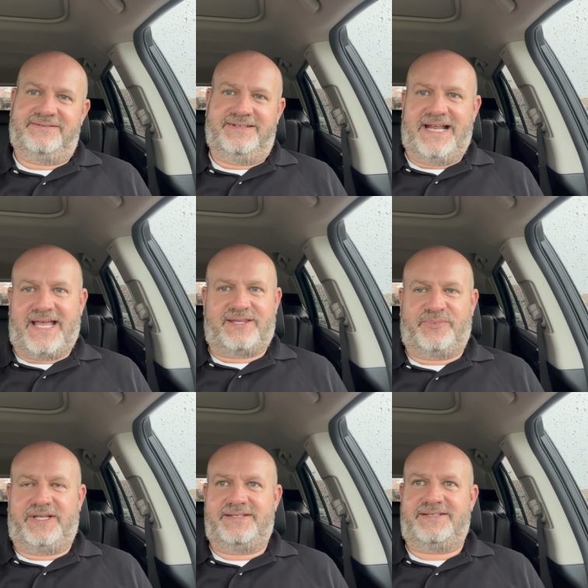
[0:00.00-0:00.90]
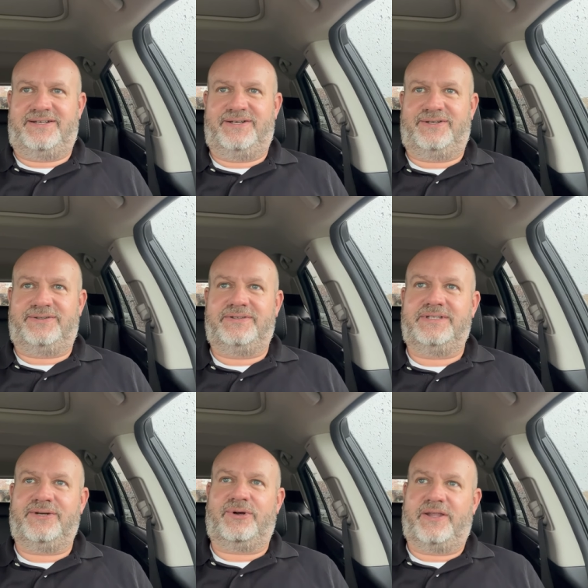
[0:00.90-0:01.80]
not the place to go.
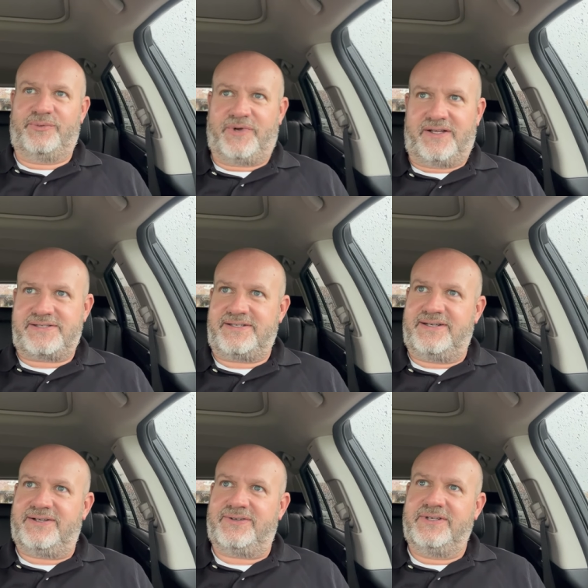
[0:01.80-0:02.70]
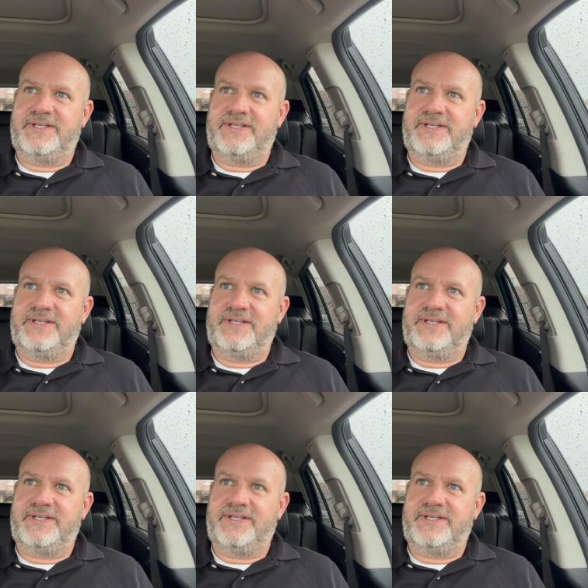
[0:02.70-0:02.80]
There were other malls to go.